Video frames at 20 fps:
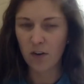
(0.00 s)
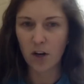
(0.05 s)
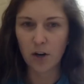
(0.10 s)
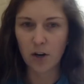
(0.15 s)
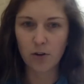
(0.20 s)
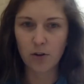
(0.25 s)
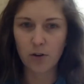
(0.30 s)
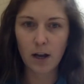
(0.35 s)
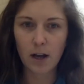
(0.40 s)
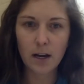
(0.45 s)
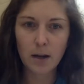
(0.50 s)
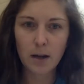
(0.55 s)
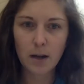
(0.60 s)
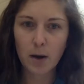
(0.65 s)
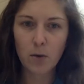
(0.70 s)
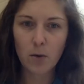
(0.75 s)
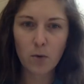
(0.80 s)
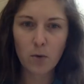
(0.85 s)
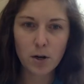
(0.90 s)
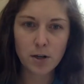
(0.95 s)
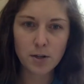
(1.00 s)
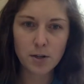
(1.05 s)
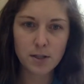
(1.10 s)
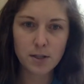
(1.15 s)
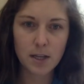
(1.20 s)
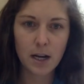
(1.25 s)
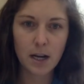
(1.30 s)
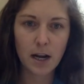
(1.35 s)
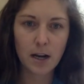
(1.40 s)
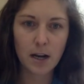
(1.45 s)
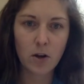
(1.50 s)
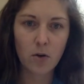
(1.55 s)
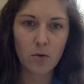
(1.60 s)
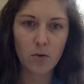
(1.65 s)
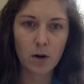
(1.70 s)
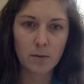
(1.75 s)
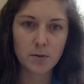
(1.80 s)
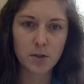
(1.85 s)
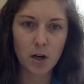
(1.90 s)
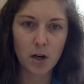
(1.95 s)
underlining my words that I know what
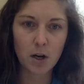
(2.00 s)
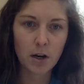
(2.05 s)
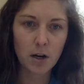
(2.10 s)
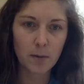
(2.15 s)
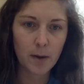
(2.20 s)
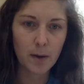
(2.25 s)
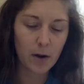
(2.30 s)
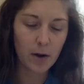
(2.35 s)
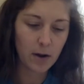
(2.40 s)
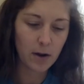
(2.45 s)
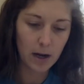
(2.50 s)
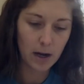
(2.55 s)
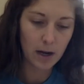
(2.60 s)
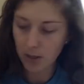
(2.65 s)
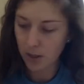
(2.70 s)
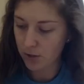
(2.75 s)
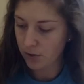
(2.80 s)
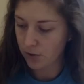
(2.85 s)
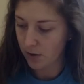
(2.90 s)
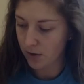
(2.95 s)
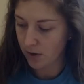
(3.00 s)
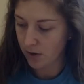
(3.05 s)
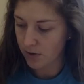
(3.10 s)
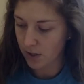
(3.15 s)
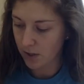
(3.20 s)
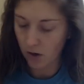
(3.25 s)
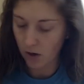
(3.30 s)
I'm talking about. And I'm going to do those in